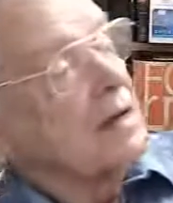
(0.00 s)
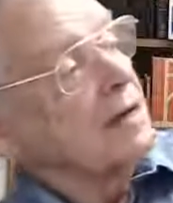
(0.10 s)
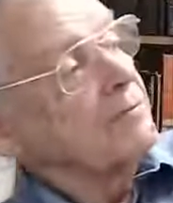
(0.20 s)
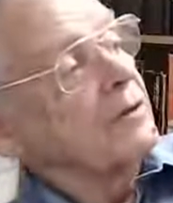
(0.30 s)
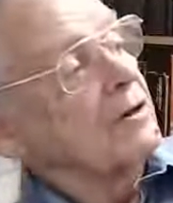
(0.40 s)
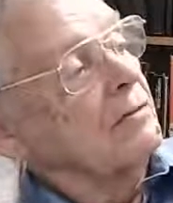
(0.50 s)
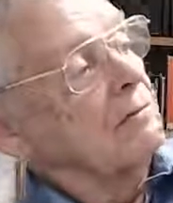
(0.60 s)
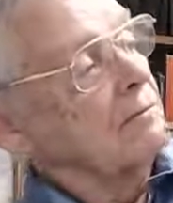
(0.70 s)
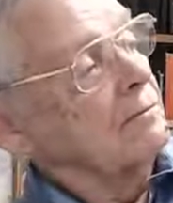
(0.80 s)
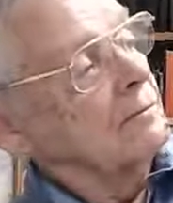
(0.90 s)
Capernaum.
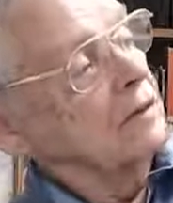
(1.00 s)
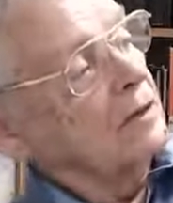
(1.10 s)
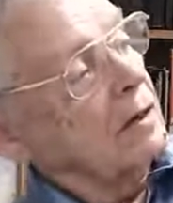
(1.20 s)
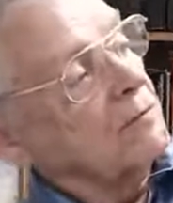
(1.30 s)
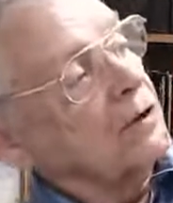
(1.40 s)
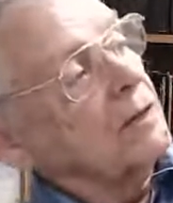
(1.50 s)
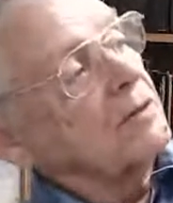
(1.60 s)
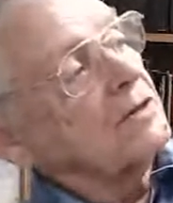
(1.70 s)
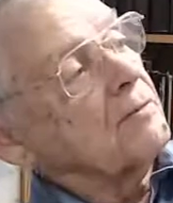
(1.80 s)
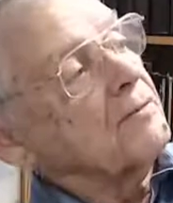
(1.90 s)
Capernaum is up